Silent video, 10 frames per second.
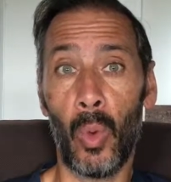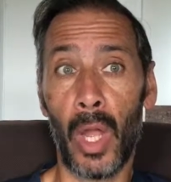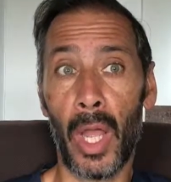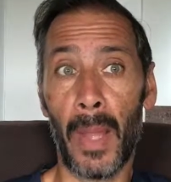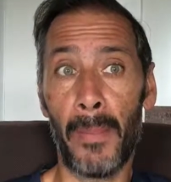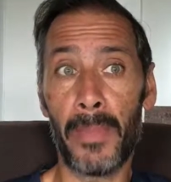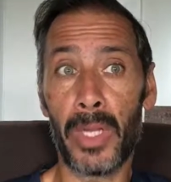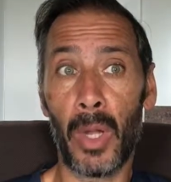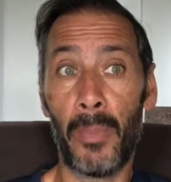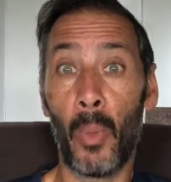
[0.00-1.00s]
You
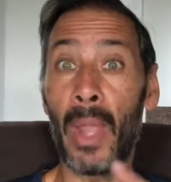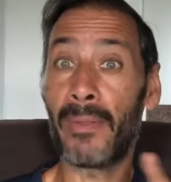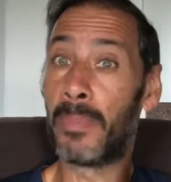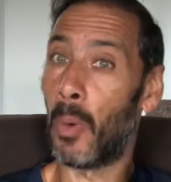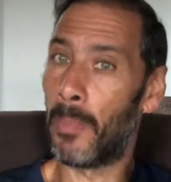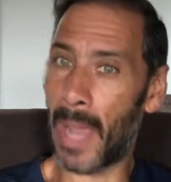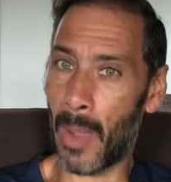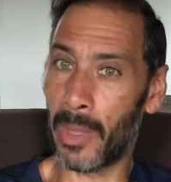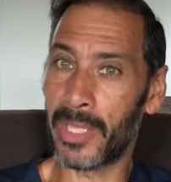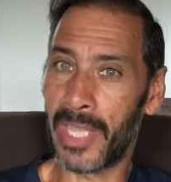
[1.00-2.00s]
know, but we have to put
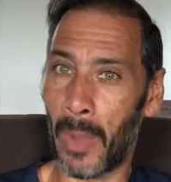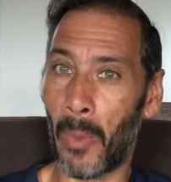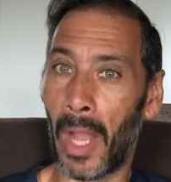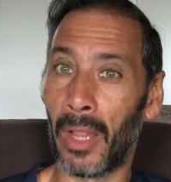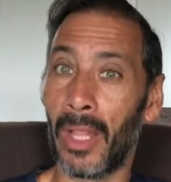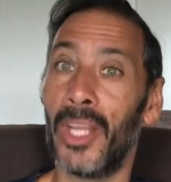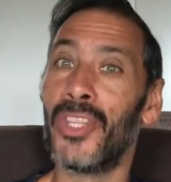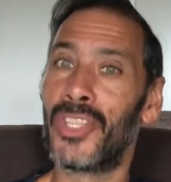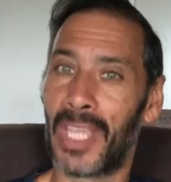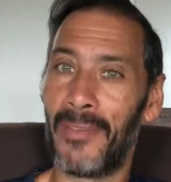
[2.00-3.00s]
power to that well
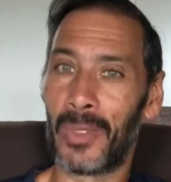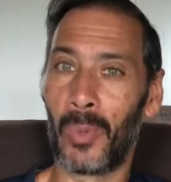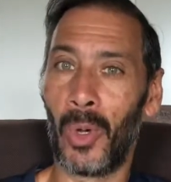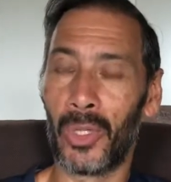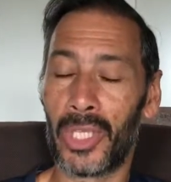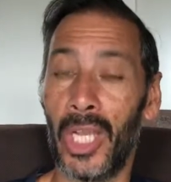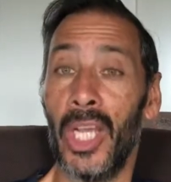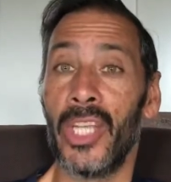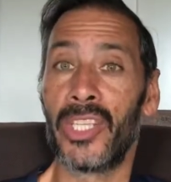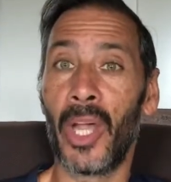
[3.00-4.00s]
to give us water.
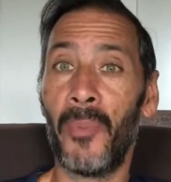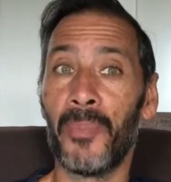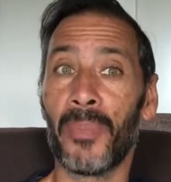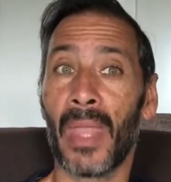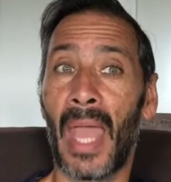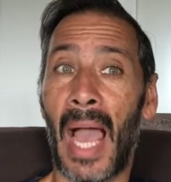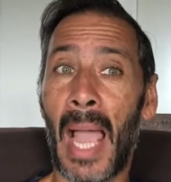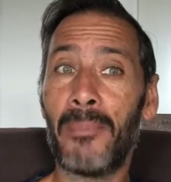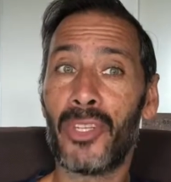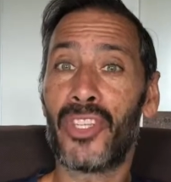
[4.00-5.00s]
So
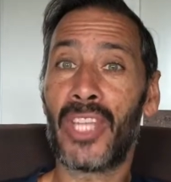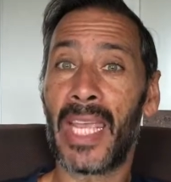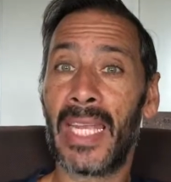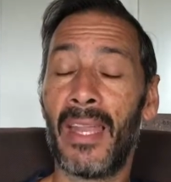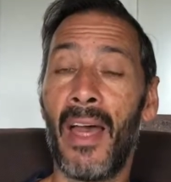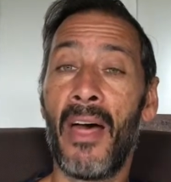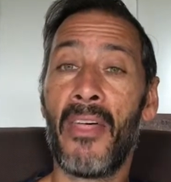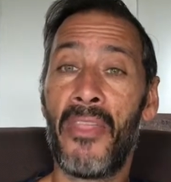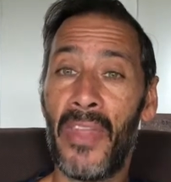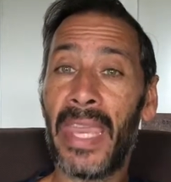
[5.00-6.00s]
I'm just saying,
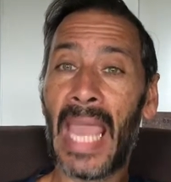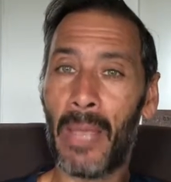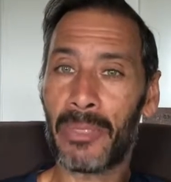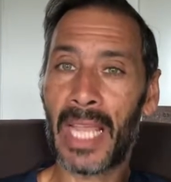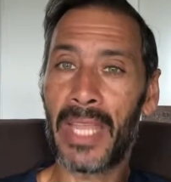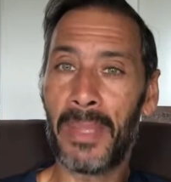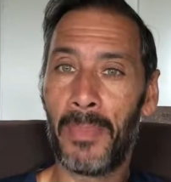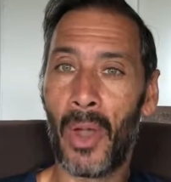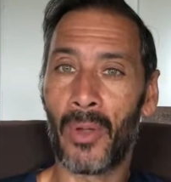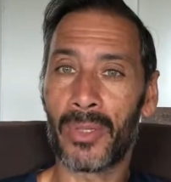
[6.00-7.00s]
think outside the
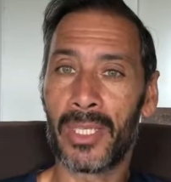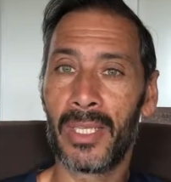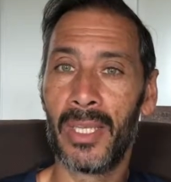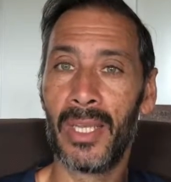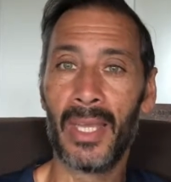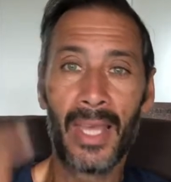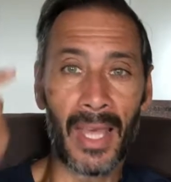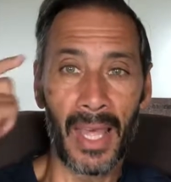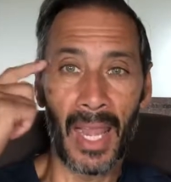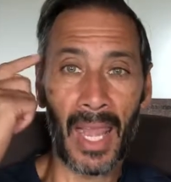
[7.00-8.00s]
box.
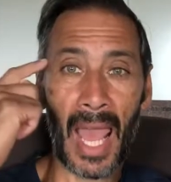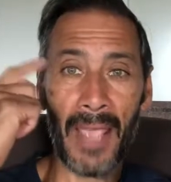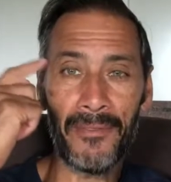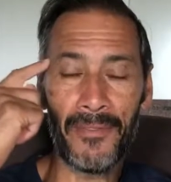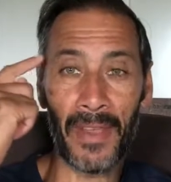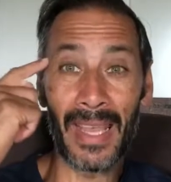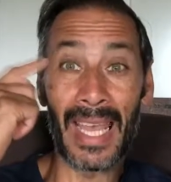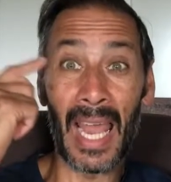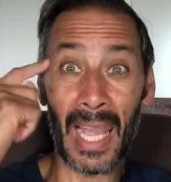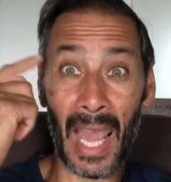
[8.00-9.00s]

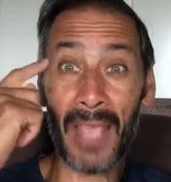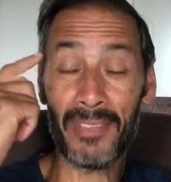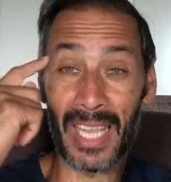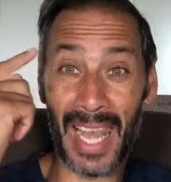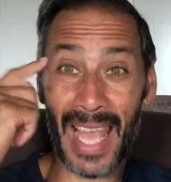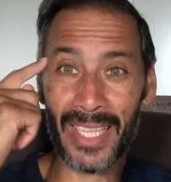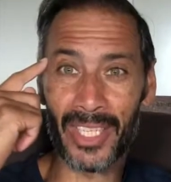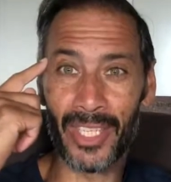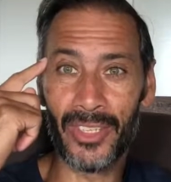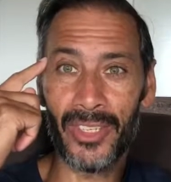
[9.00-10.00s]
Life's
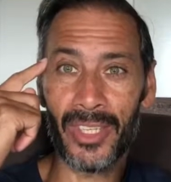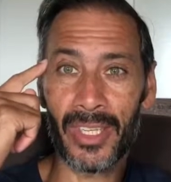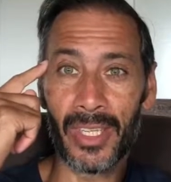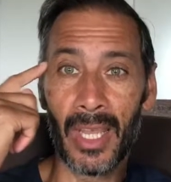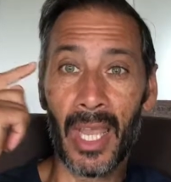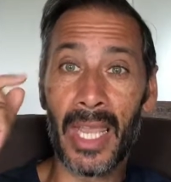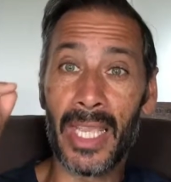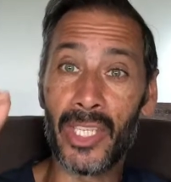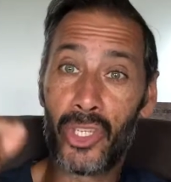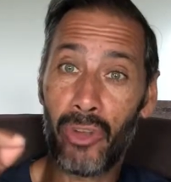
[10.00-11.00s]
lessons
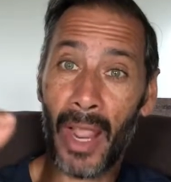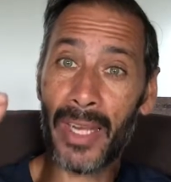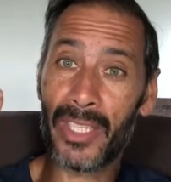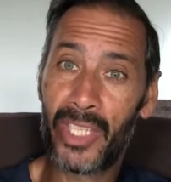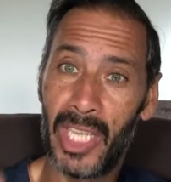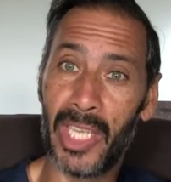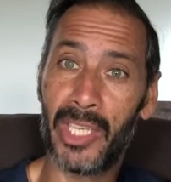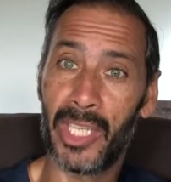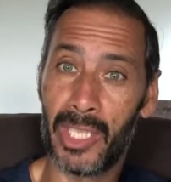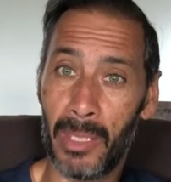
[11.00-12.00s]
is trying to
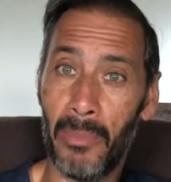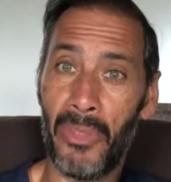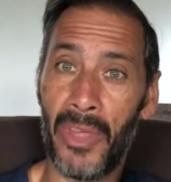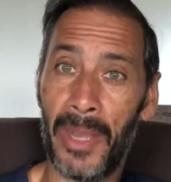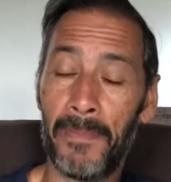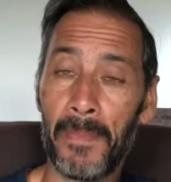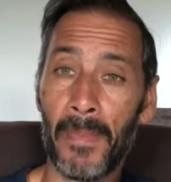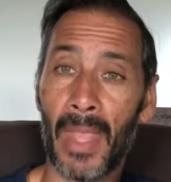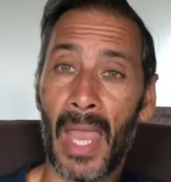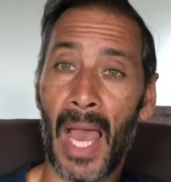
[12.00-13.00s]
teach us something,
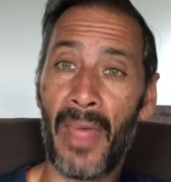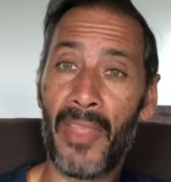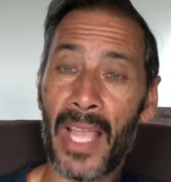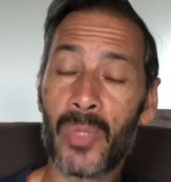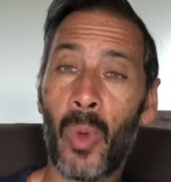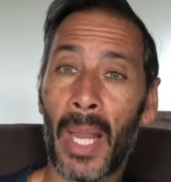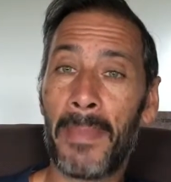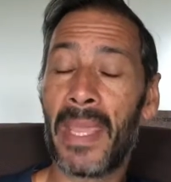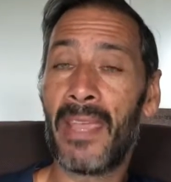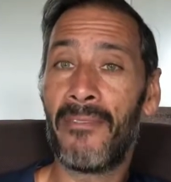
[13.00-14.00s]
and that's what I'm
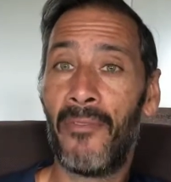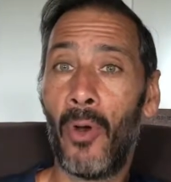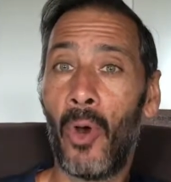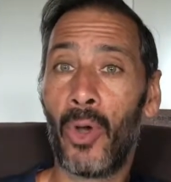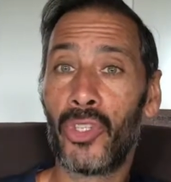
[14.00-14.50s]
here for.